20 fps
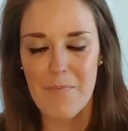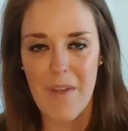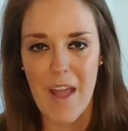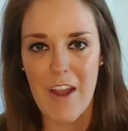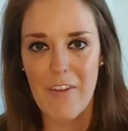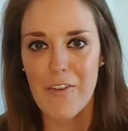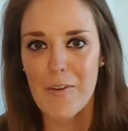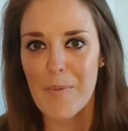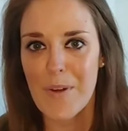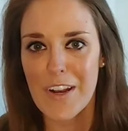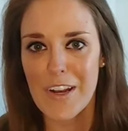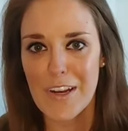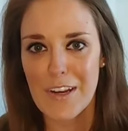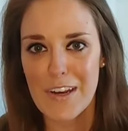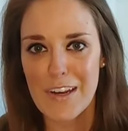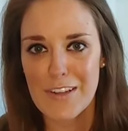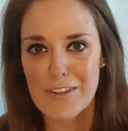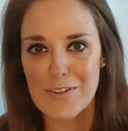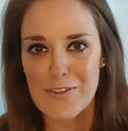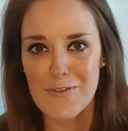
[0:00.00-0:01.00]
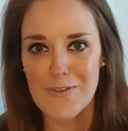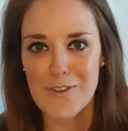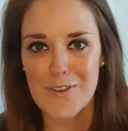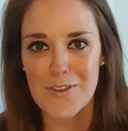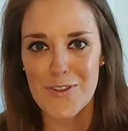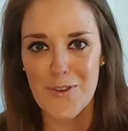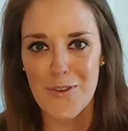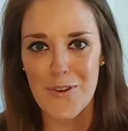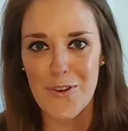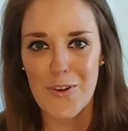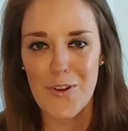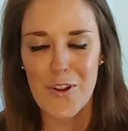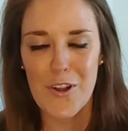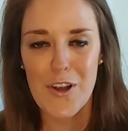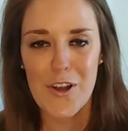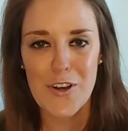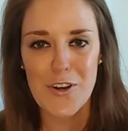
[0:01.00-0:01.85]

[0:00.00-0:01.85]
Everybody needs their soul